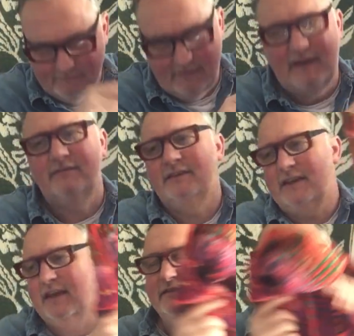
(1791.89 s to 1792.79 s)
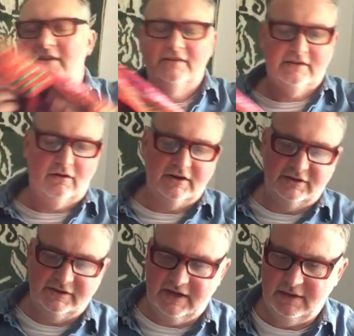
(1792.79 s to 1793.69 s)
round again. So I
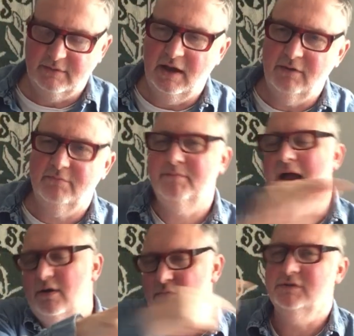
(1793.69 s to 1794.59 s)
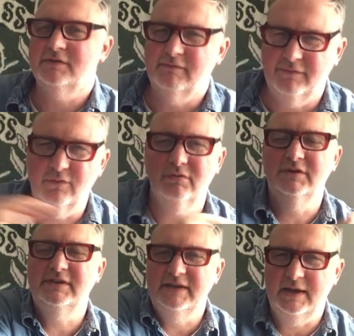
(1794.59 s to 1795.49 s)
just keep going backwards and
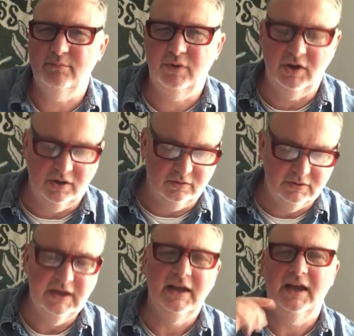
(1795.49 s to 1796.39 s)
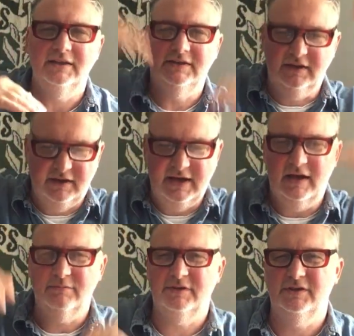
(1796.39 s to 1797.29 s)
forwards, knit and purl until I get
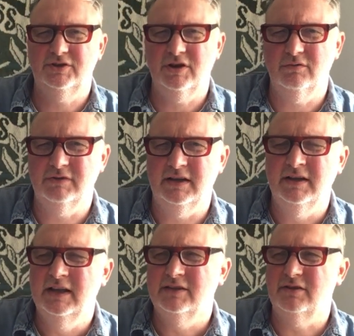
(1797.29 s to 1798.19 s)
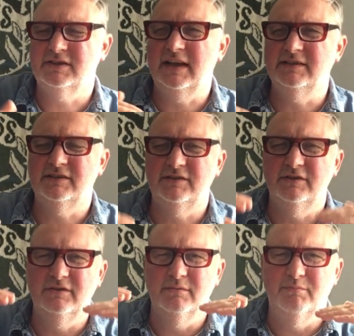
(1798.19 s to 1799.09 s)
up to the shoulder. So I tend to
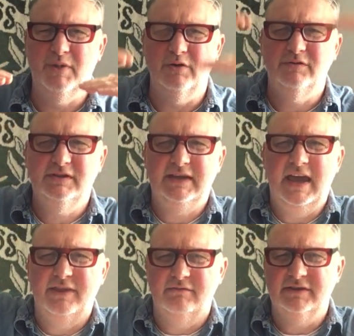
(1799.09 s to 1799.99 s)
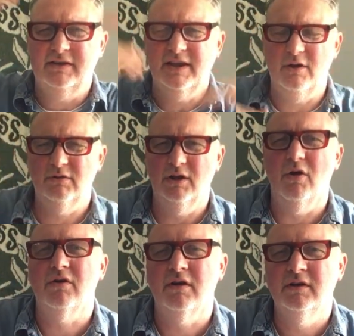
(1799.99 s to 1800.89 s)
do them both together as I go
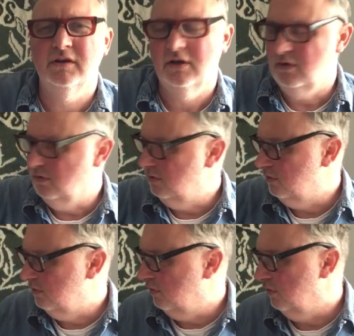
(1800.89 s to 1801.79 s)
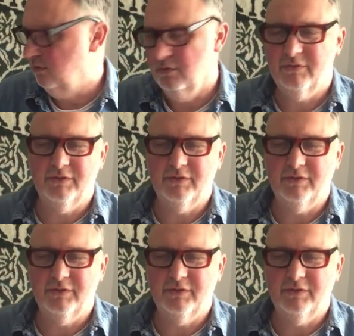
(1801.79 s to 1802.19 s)
along or, or